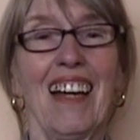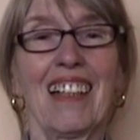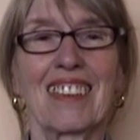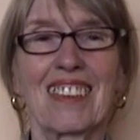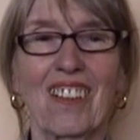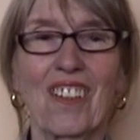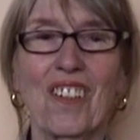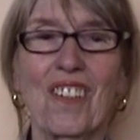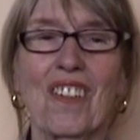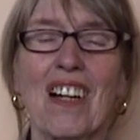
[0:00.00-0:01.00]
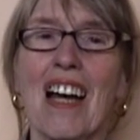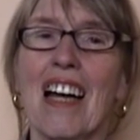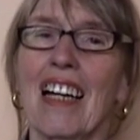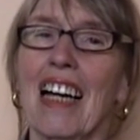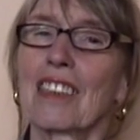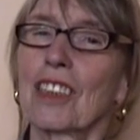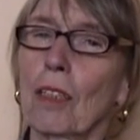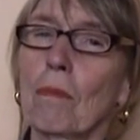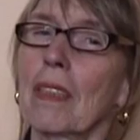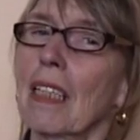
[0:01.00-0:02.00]
So, and
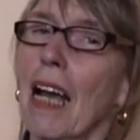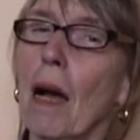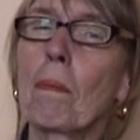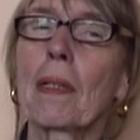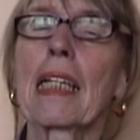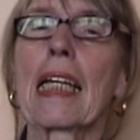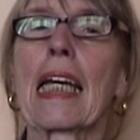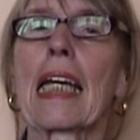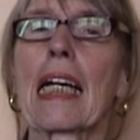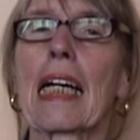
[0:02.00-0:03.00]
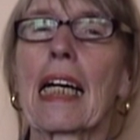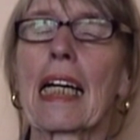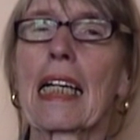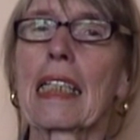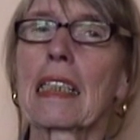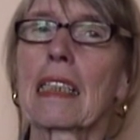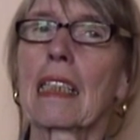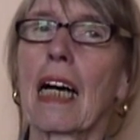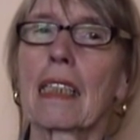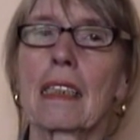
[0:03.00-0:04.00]
something happened there, and
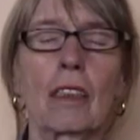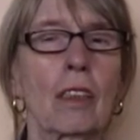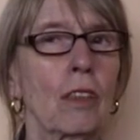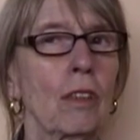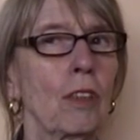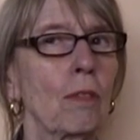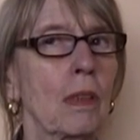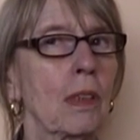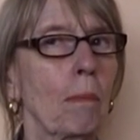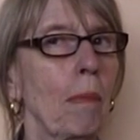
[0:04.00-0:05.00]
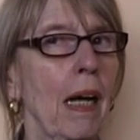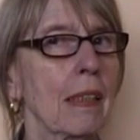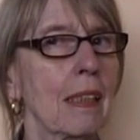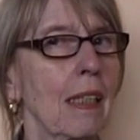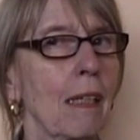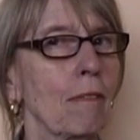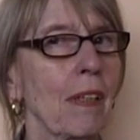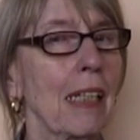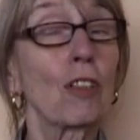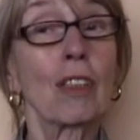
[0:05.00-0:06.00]
I did not know it was a past life
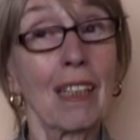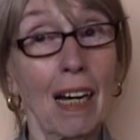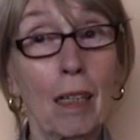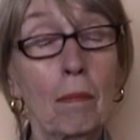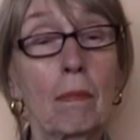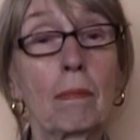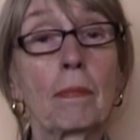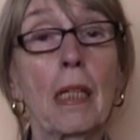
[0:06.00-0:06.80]
at the time.